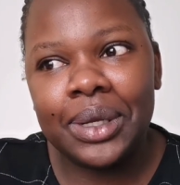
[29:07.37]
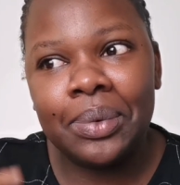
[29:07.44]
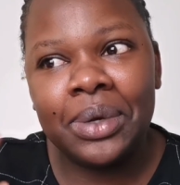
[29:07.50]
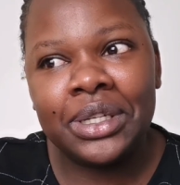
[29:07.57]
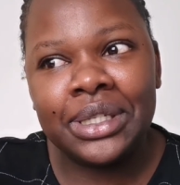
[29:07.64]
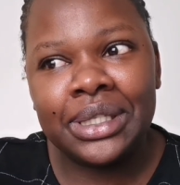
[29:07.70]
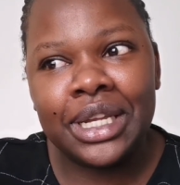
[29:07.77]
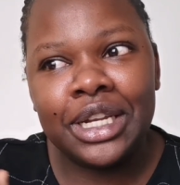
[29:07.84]
and
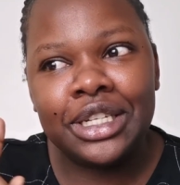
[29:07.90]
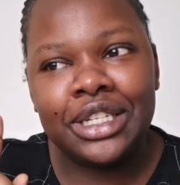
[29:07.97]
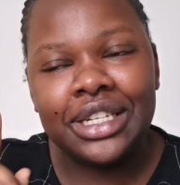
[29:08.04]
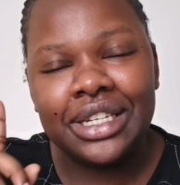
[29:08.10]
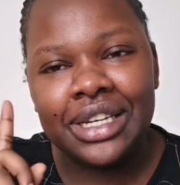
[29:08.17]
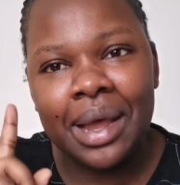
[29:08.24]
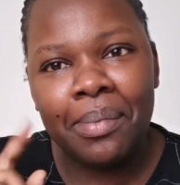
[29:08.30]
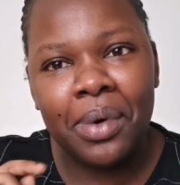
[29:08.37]
when she
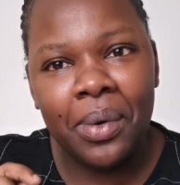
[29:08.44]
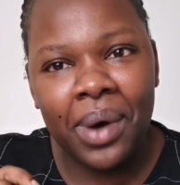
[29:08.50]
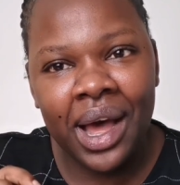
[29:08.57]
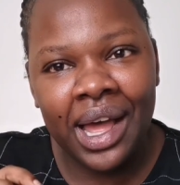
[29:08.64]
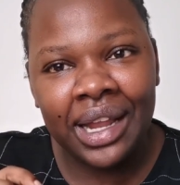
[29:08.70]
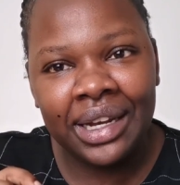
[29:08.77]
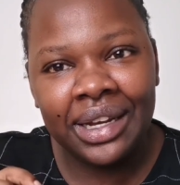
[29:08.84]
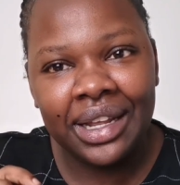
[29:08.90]
said number
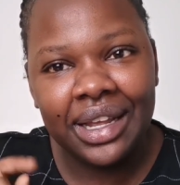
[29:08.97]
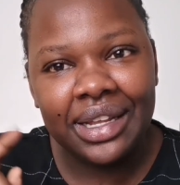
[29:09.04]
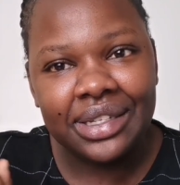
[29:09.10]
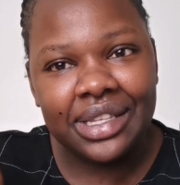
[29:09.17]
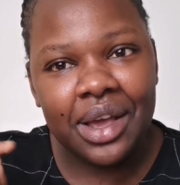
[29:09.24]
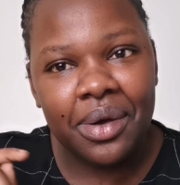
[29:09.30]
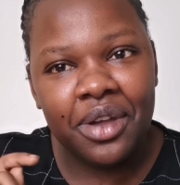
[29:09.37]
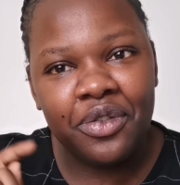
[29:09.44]
1,
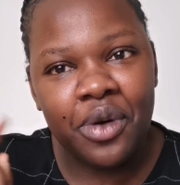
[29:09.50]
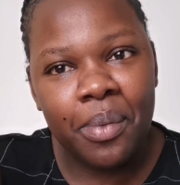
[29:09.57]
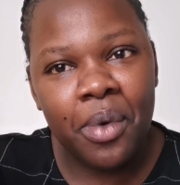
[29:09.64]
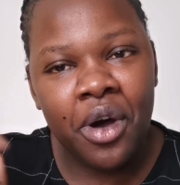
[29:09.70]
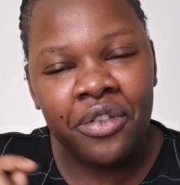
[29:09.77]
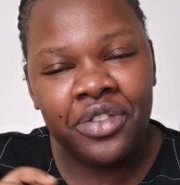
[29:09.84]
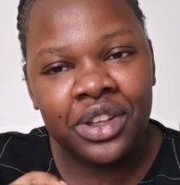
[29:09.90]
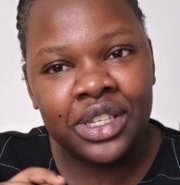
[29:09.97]
stay away
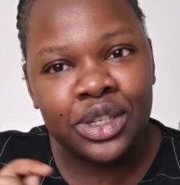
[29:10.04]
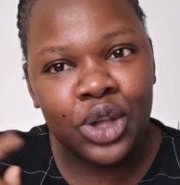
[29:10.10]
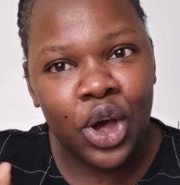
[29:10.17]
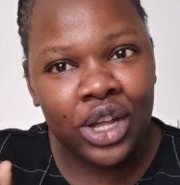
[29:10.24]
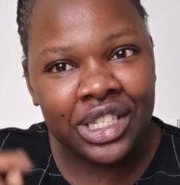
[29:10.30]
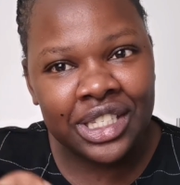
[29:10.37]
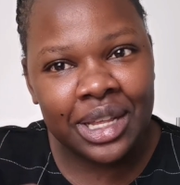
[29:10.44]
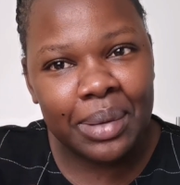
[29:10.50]
from office
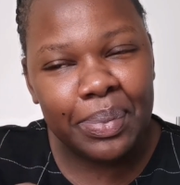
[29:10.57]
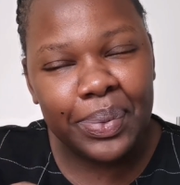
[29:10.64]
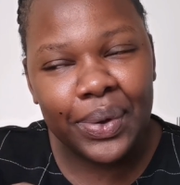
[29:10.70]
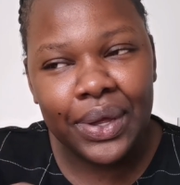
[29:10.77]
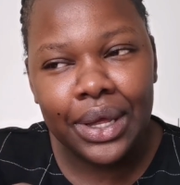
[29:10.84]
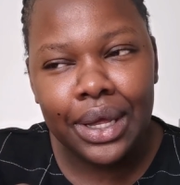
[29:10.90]
gossip,